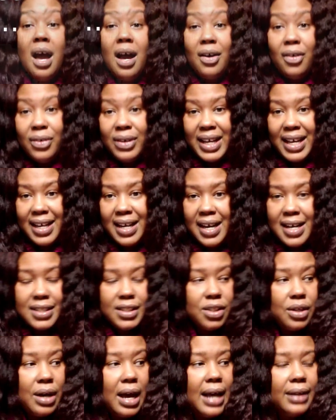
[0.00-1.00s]
Okay,
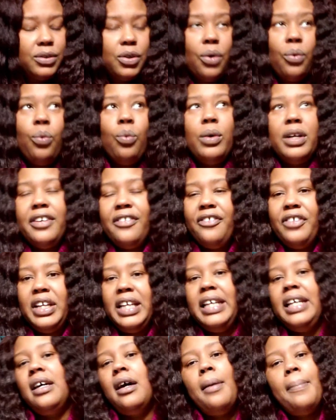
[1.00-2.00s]
guys, so I don't want to
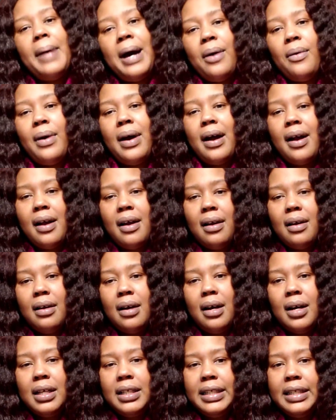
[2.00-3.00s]
forget about
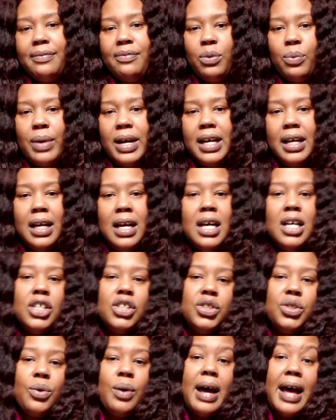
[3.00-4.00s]
our giveaway.
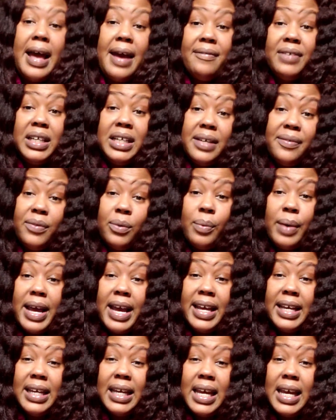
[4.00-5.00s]
So I have a
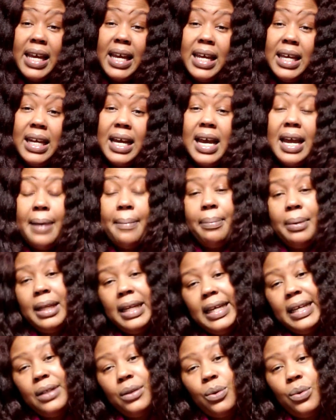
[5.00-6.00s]
giveaway, and I had
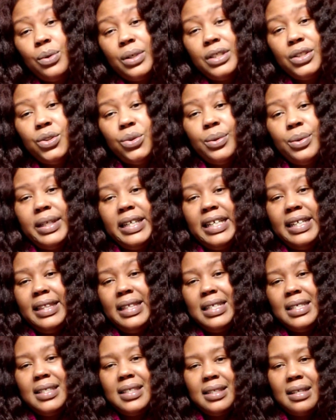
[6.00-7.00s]
planned on doing it
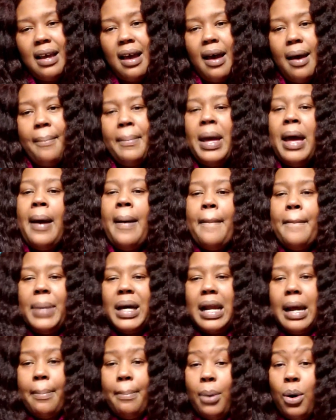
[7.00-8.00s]
this time,
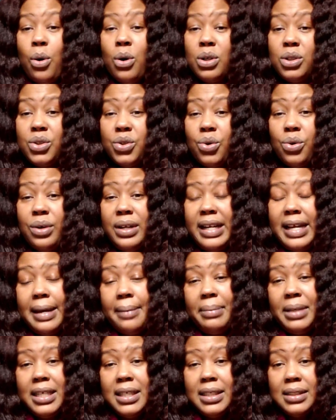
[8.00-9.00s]
but I paused on
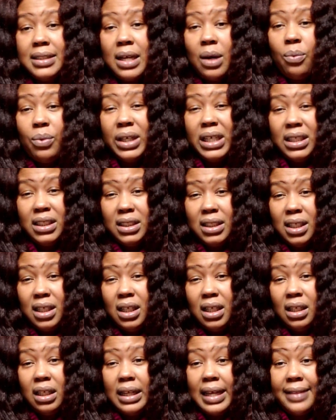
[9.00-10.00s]
that because I wanted
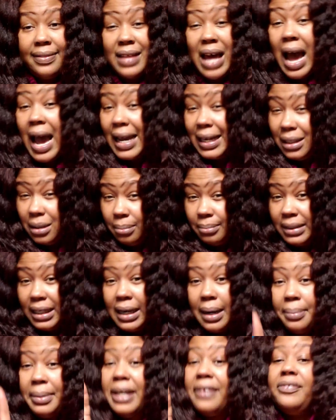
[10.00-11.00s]
to let the item
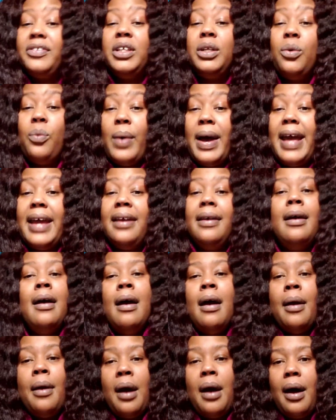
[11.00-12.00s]
that I'm gifting away
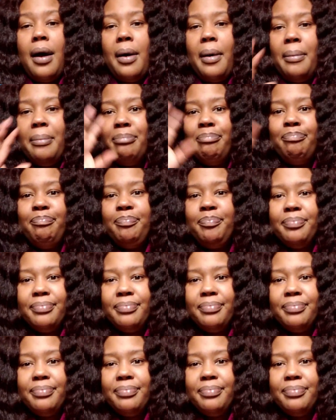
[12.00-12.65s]
come